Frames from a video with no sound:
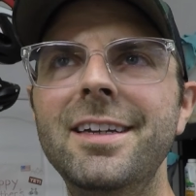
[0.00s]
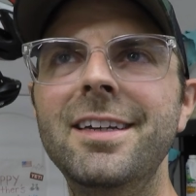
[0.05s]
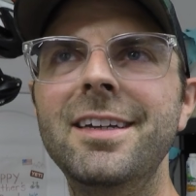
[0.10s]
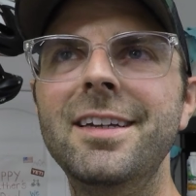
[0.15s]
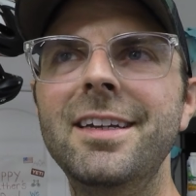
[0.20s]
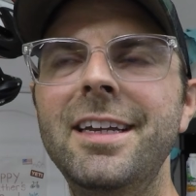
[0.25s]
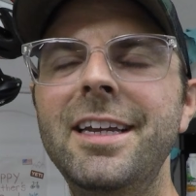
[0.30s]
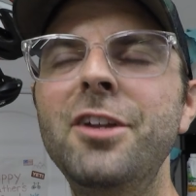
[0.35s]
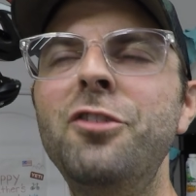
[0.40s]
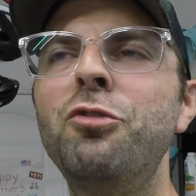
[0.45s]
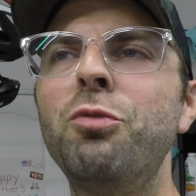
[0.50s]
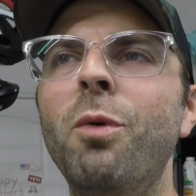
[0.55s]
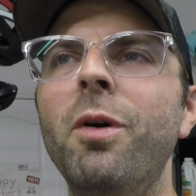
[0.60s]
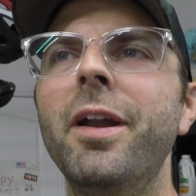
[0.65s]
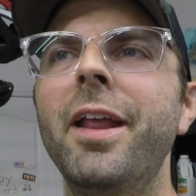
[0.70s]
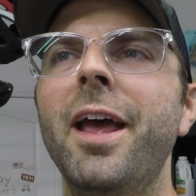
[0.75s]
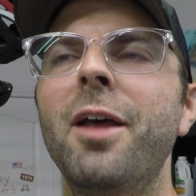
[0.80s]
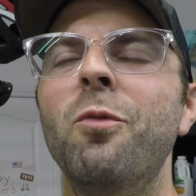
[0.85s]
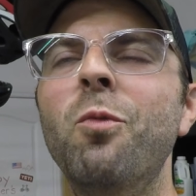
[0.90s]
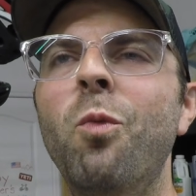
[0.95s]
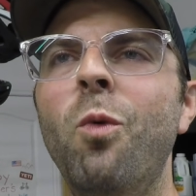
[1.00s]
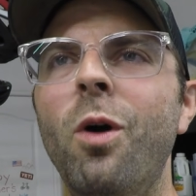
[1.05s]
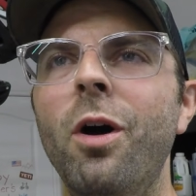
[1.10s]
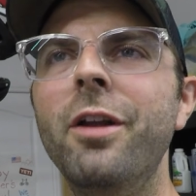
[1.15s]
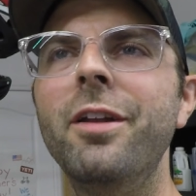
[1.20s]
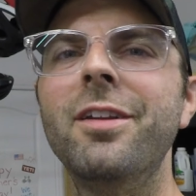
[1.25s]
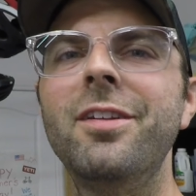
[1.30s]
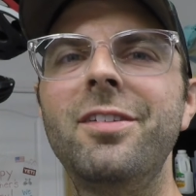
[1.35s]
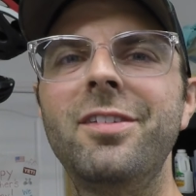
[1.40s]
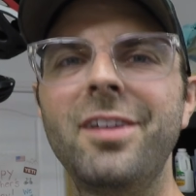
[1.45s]
Each one had
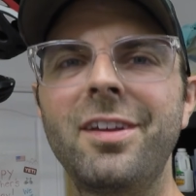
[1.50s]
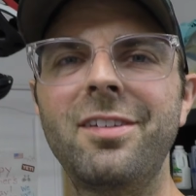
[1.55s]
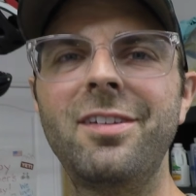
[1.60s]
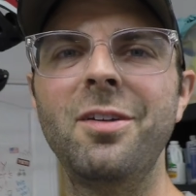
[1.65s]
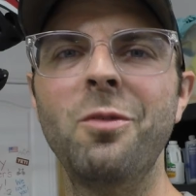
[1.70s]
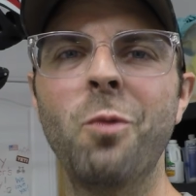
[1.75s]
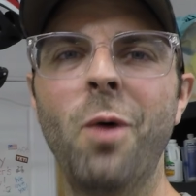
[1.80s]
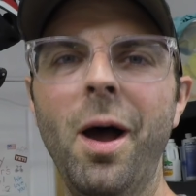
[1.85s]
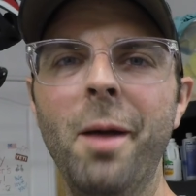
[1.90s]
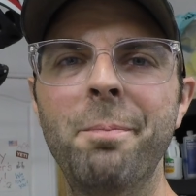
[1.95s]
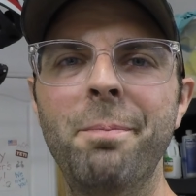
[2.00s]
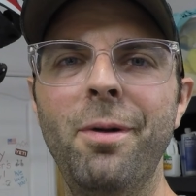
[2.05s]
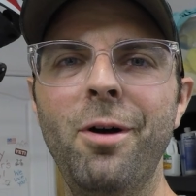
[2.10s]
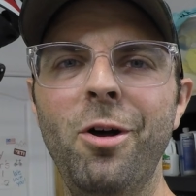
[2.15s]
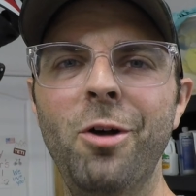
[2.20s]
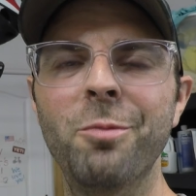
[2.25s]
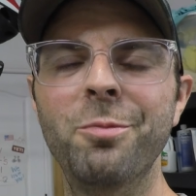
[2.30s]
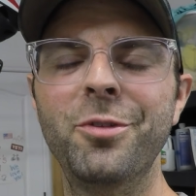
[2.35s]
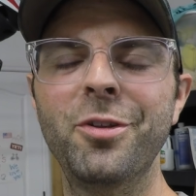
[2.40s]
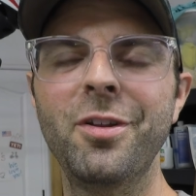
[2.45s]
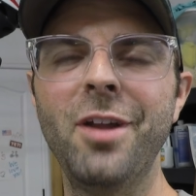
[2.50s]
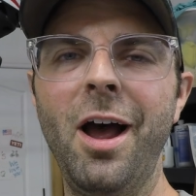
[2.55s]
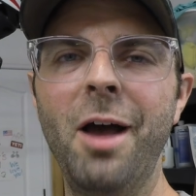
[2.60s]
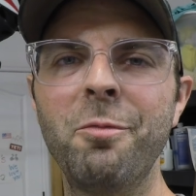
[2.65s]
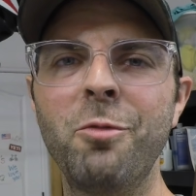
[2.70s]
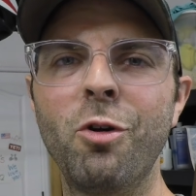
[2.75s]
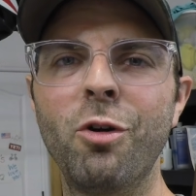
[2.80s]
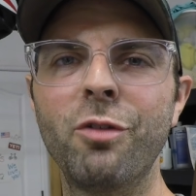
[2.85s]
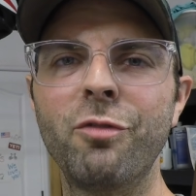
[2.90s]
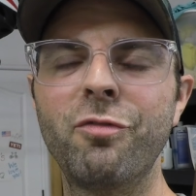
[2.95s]
one 60-watt bulb. So now
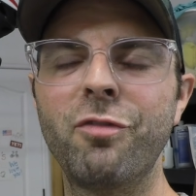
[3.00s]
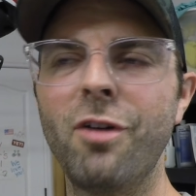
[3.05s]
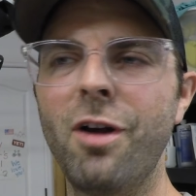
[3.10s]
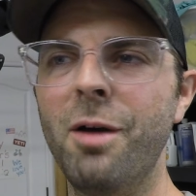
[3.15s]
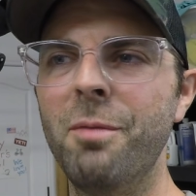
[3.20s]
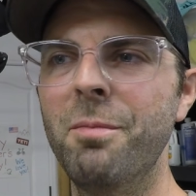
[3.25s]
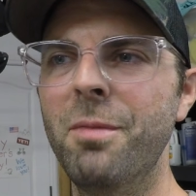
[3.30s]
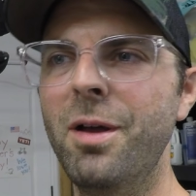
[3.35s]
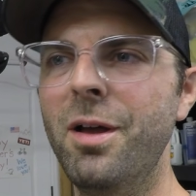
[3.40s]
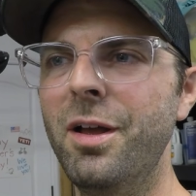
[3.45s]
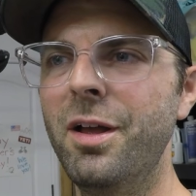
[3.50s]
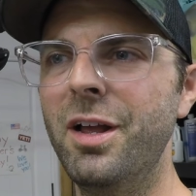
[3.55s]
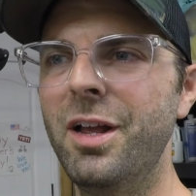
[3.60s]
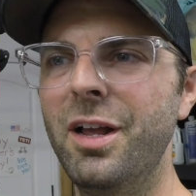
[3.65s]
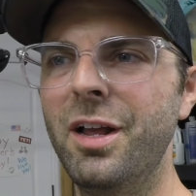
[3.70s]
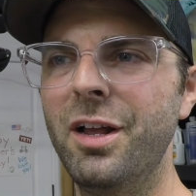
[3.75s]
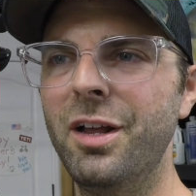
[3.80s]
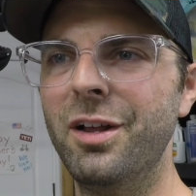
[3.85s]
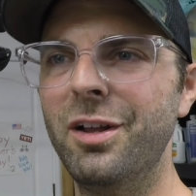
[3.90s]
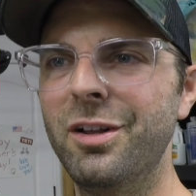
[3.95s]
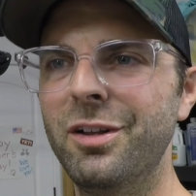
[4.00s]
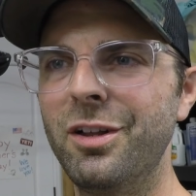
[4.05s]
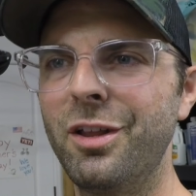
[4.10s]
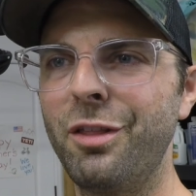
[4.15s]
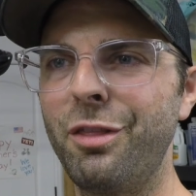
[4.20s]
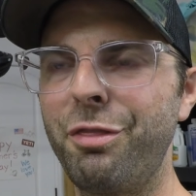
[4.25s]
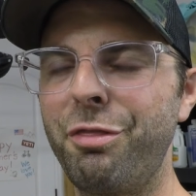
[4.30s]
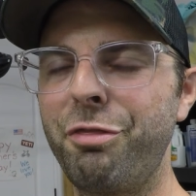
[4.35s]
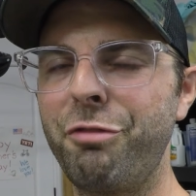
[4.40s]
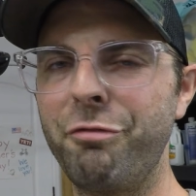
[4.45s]
I'm going from
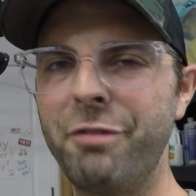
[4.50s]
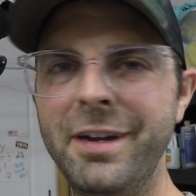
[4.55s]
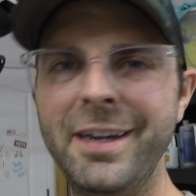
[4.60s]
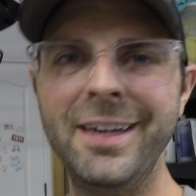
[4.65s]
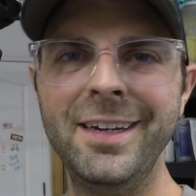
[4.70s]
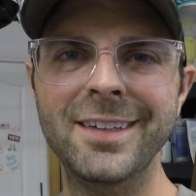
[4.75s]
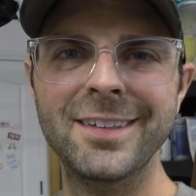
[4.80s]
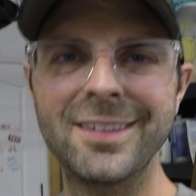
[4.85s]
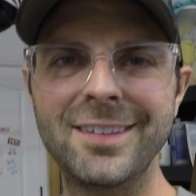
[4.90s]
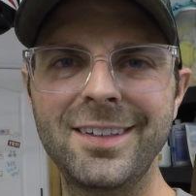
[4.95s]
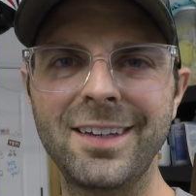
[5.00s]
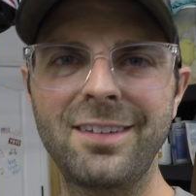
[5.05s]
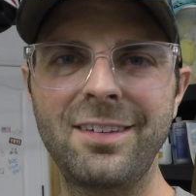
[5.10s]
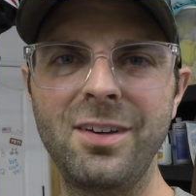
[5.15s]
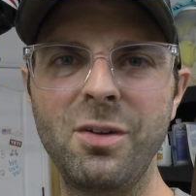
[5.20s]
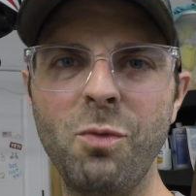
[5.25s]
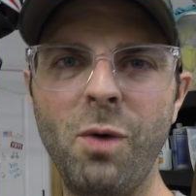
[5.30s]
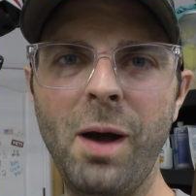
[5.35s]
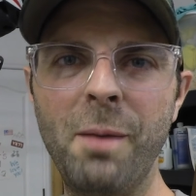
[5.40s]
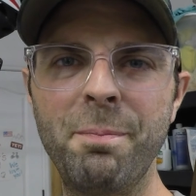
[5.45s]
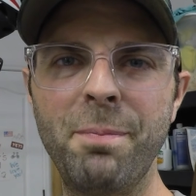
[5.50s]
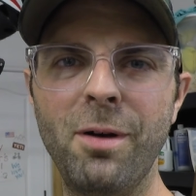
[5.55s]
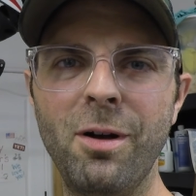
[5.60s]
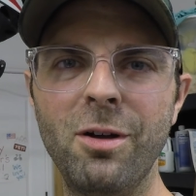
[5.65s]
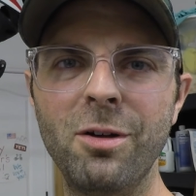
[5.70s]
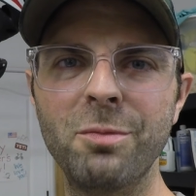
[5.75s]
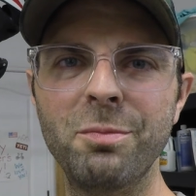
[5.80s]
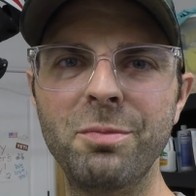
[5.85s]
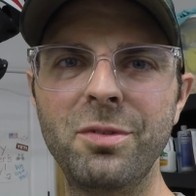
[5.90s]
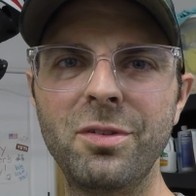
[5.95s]
3 60-watt
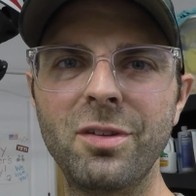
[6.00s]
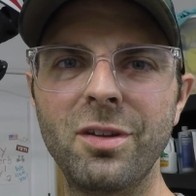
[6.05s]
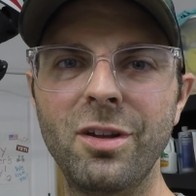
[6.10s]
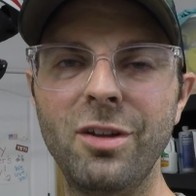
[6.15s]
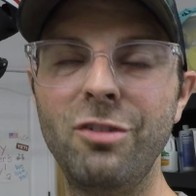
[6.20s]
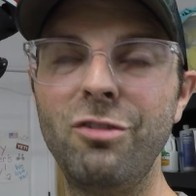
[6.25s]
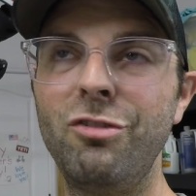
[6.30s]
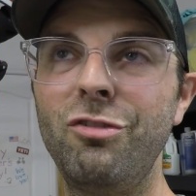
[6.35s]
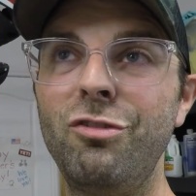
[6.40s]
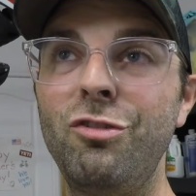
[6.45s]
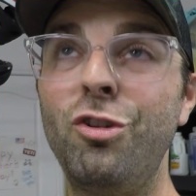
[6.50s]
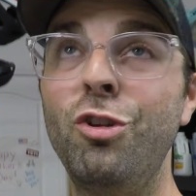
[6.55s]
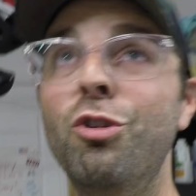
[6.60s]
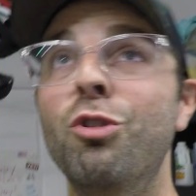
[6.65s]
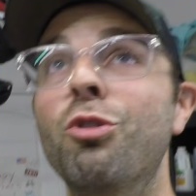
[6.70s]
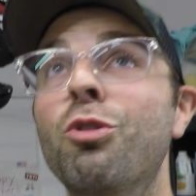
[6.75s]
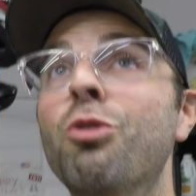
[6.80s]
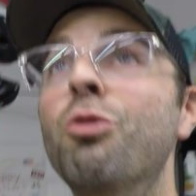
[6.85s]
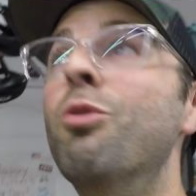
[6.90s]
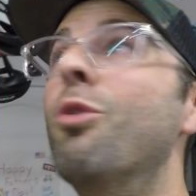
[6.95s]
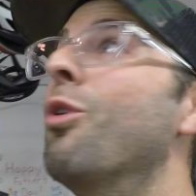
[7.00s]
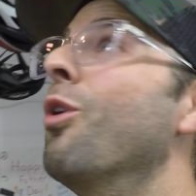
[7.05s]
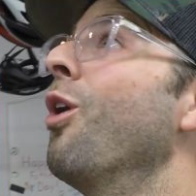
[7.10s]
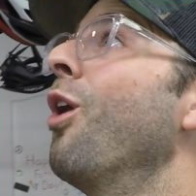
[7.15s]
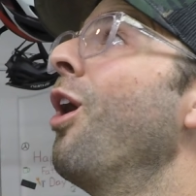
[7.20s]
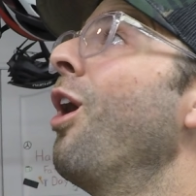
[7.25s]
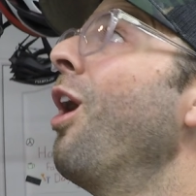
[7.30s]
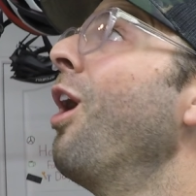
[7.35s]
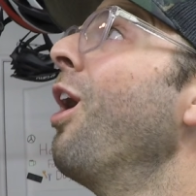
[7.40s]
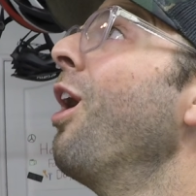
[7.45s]
bulbs to
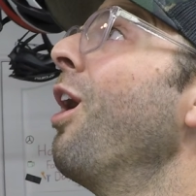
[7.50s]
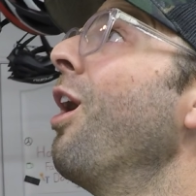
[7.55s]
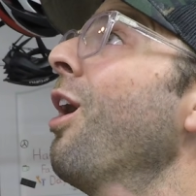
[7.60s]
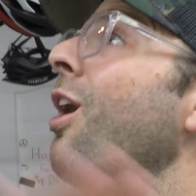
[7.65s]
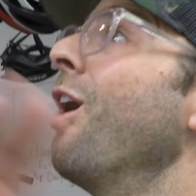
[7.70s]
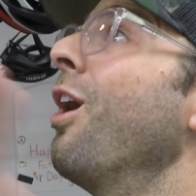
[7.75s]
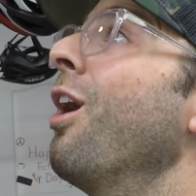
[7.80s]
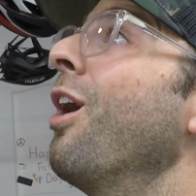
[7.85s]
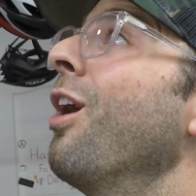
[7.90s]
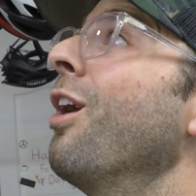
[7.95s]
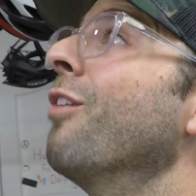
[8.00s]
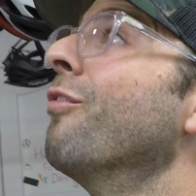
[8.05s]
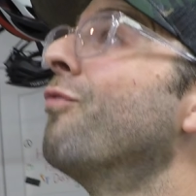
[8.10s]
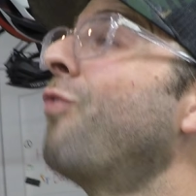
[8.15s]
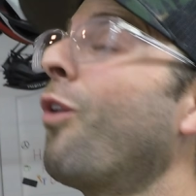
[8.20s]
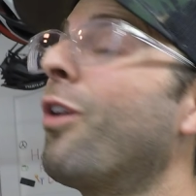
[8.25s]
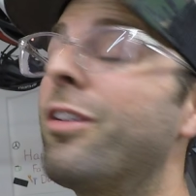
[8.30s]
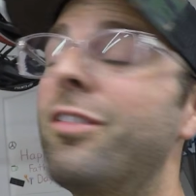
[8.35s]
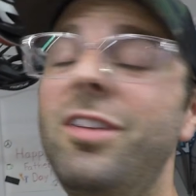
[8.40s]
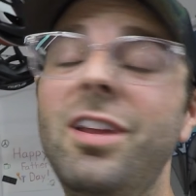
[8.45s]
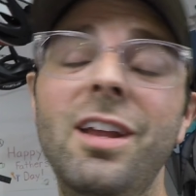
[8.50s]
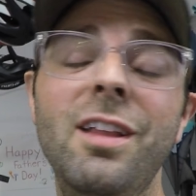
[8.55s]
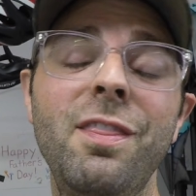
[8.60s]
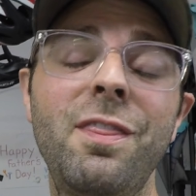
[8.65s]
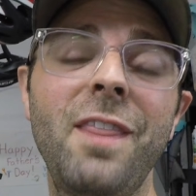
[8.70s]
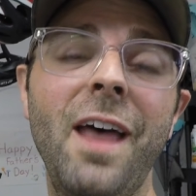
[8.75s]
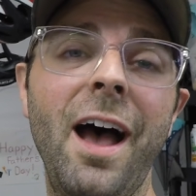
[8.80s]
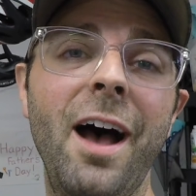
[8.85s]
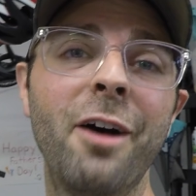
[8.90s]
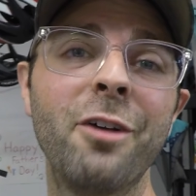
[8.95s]

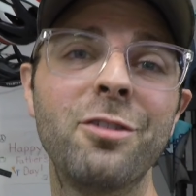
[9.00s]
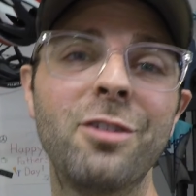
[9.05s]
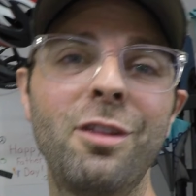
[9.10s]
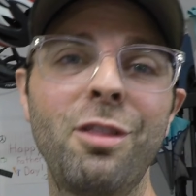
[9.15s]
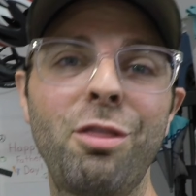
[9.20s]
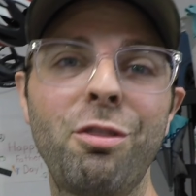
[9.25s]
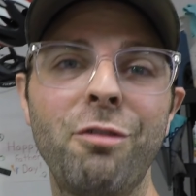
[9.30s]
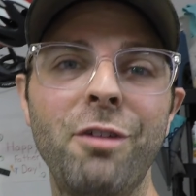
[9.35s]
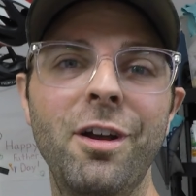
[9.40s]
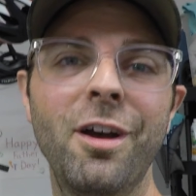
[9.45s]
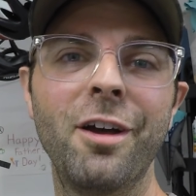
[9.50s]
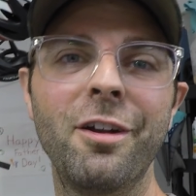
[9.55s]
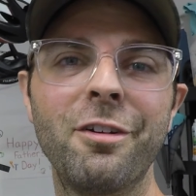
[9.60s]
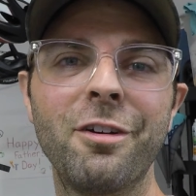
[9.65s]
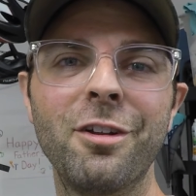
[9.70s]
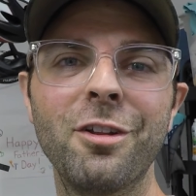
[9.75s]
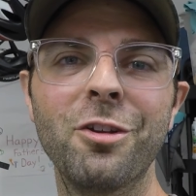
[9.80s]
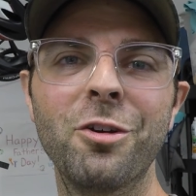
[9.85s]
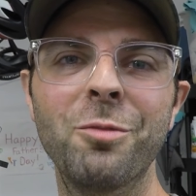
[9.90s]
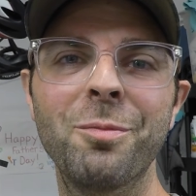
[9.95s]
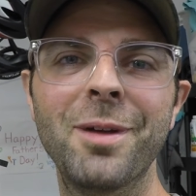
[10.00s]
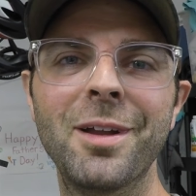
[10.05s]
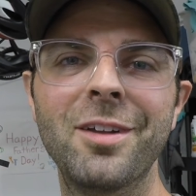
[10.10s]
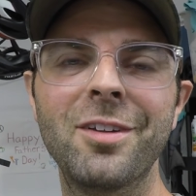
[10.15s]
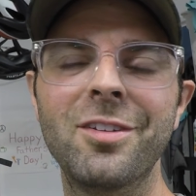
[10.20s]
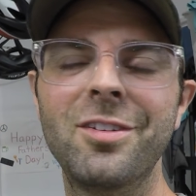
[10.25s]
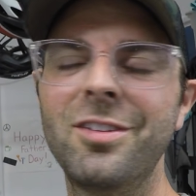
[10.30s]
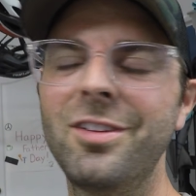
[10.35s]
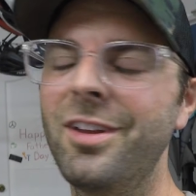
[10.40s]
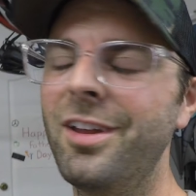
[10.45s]
14,300
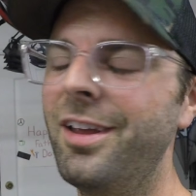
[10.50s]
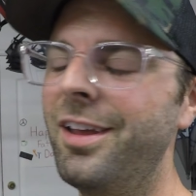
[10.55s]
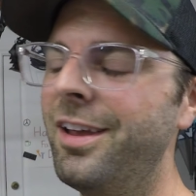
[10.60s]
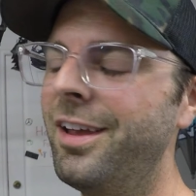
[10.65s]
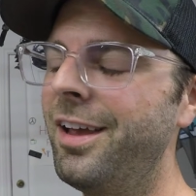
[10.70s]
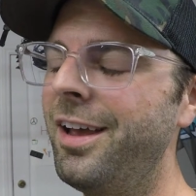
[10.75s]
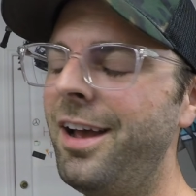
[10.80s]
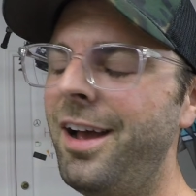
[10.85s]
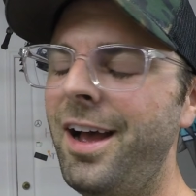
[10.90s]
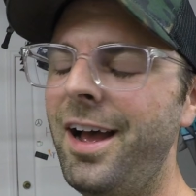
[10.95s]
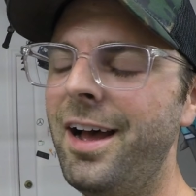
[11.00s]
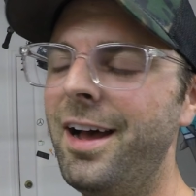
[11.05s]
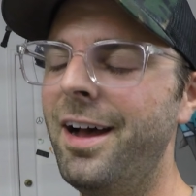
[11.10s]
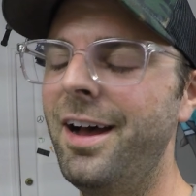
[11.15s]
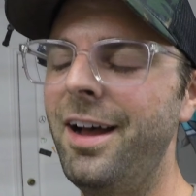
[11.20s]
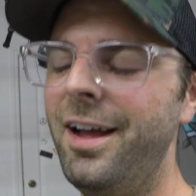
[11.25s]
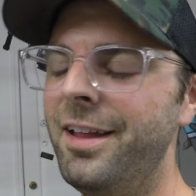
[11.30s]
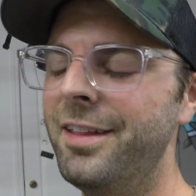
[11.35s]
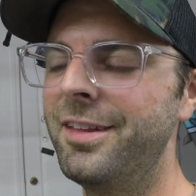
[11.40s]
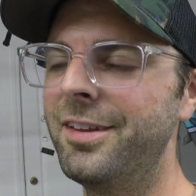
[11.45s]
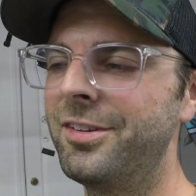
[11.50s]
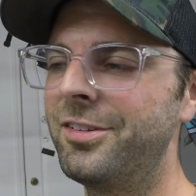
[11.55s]
lumens. This